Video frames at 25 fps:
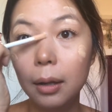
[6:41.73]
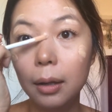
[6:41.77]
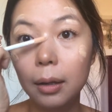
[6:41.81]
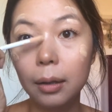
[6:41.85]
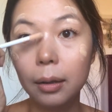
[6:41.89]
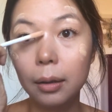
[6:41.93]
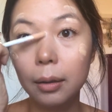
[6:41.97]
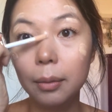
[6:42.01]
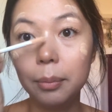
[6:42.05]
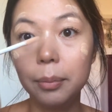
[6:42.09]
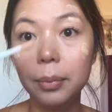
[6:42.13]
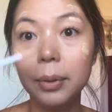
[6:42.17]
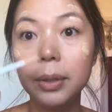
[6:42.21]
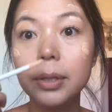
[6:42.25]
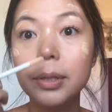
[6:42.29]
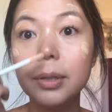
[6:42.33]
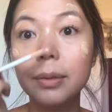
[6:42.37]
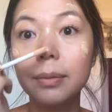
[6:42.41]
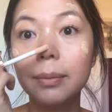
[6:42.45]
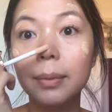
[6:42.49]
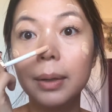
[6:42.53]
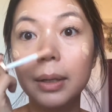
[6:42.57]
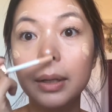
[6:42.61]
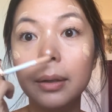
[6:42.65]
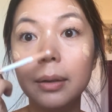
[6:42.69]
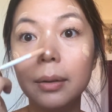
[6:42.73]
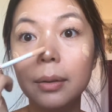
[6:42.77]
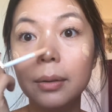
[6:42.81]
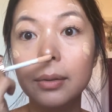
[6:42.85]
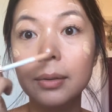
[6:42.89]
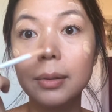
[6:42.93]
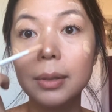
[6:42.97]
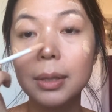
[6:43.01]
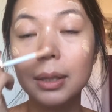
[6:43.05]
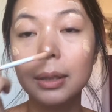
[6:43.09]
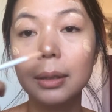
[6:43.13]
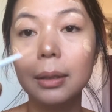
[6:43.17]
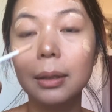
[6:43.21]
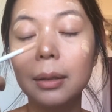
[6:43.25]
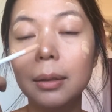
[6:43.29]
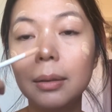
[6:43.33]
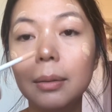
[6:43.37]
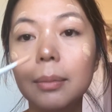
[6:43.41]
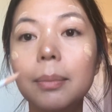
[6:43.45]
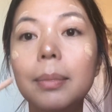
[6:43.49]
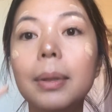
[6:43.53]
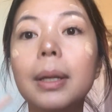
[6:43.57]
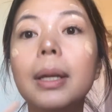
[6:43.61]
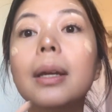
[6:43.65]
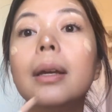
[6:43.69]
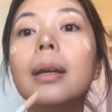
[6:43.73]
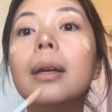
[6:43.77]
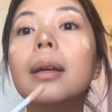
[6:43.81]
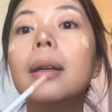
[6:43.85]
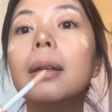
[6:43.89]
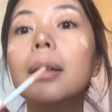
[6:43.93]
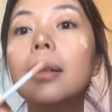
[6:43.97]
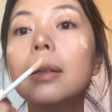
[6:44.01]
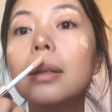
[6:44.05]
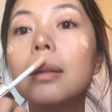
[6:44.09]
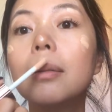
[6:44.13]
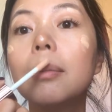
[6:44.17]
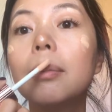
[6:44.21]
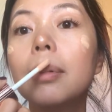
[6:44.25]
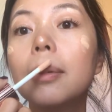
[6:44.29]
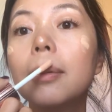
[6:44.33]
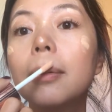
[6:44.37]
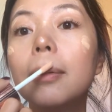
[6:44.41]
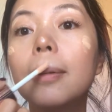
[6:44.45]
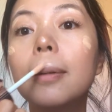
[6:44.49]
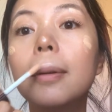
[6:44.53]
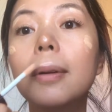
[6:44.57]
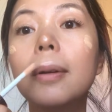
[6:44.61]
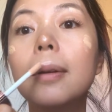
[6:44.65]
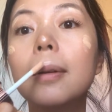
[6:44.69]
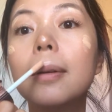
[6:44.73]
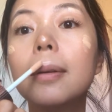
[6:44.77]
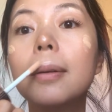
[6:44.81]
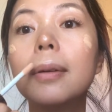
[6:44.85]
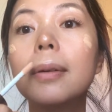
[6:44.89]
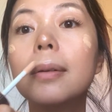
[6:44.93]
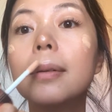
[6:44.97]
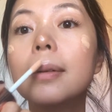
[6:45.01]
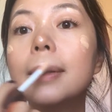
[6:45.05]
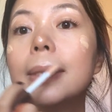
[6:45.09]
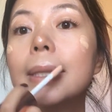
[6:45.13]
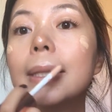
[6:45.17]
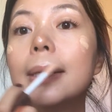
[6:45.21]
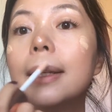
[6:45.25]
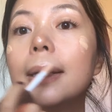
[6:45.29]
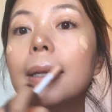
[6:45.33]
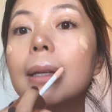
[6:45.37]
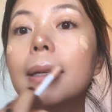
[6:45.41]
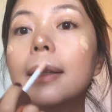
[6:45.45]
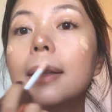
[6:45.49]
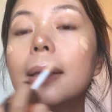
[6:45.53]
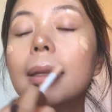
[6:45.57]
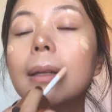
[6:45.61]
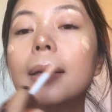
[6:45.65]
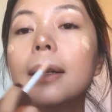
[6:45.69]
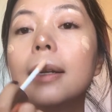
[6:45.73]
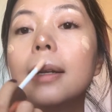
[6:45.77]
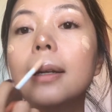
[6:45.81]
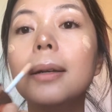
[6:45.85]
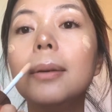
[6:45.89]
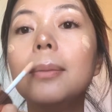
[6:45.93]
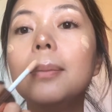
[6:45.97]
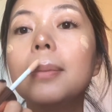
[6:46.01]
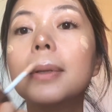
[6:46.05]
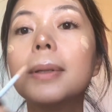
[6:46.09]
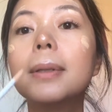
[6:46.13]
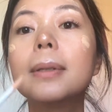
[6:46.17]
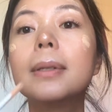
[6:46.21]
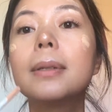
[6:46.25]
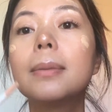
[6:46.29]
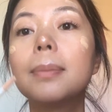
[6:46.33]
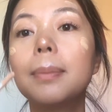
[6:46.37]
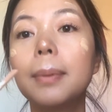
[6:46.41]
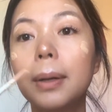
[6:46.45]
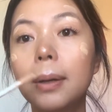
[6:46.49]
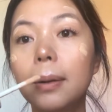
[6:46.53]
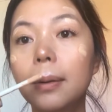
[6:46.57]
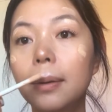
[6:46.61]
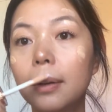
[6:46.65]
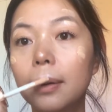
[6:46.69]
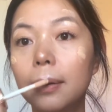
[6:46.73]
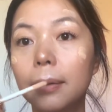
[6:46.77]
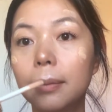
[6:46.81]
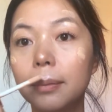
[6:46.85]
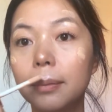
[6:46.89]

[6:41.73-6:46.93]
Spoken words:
on the bridge of my nose a little bit, tip of the nose, and the Cupid's bow.